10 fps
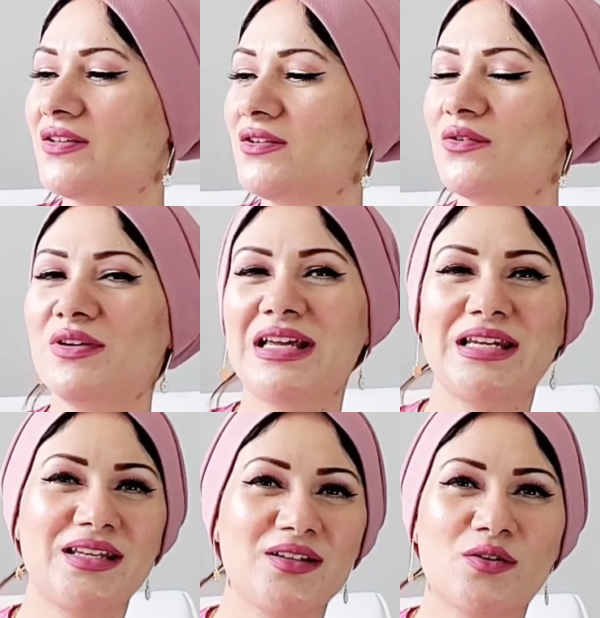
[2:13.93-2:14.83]
you're gonna
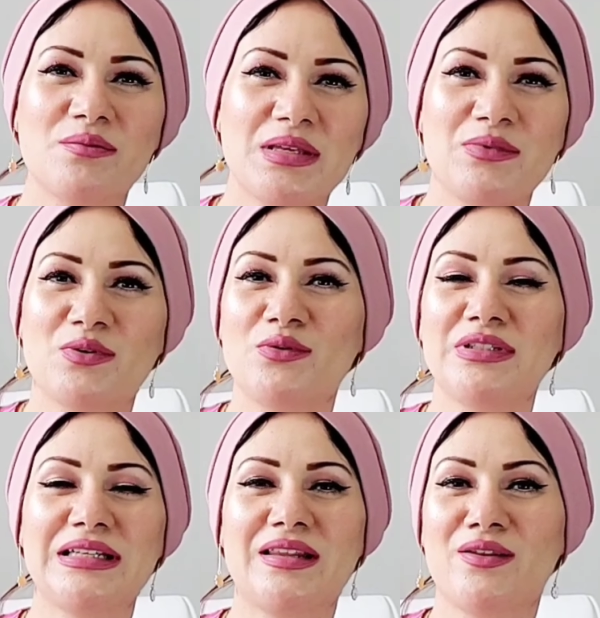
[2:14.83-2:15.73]
need maybe
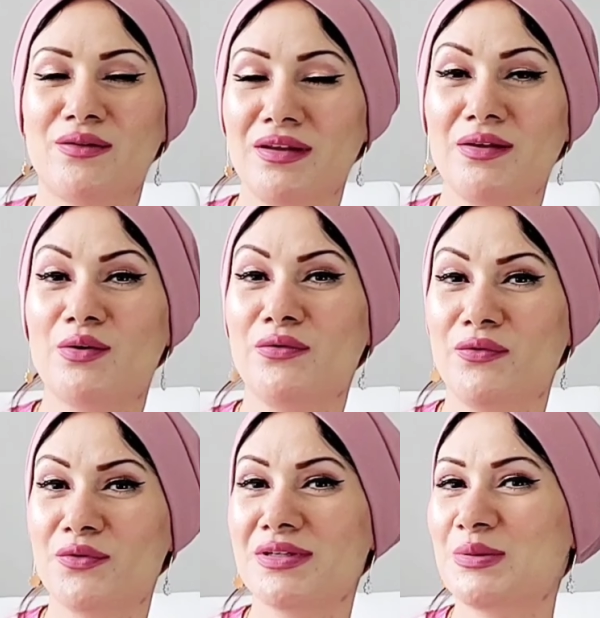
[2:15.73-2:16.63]
only 3 or
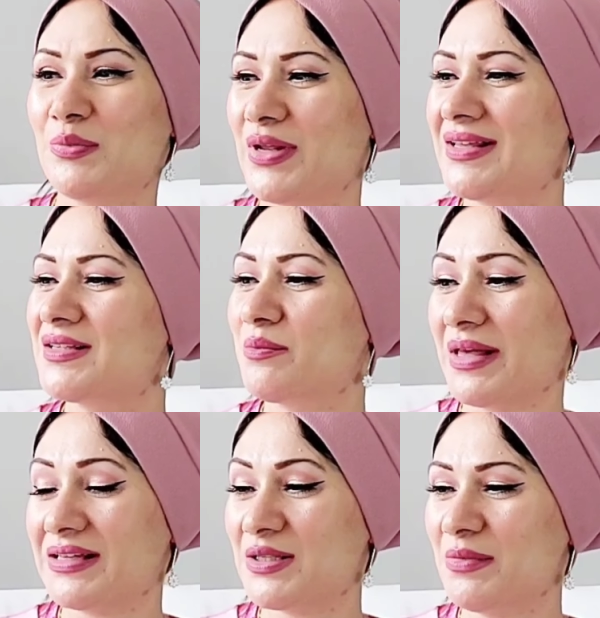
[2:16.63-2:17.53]
4 sprays
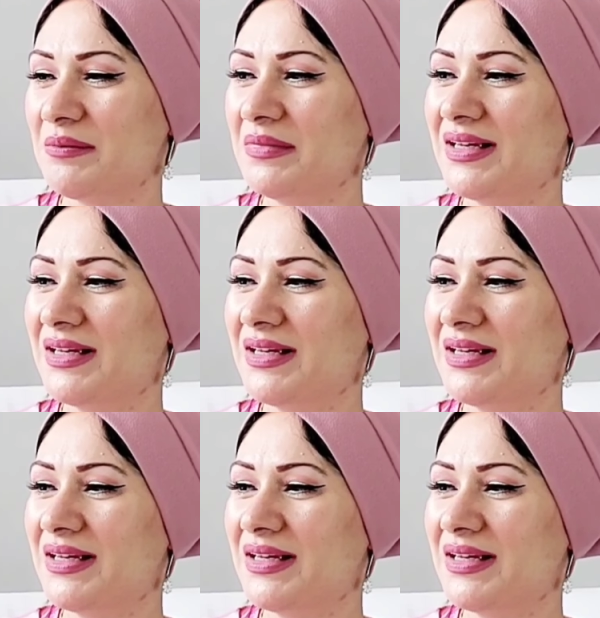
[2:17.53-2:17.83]
maximum,